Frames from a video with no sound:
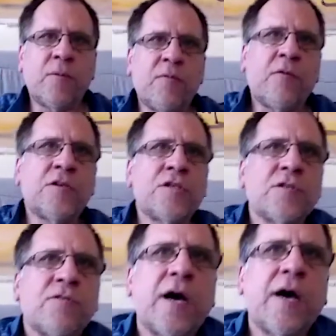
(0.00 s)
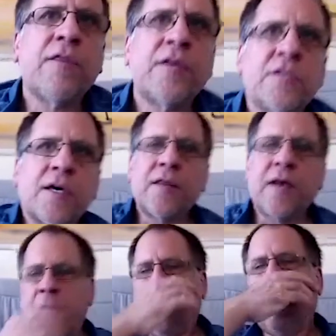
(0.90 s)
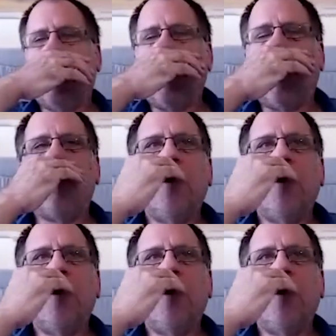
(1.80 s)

versions of that things like that. Uh,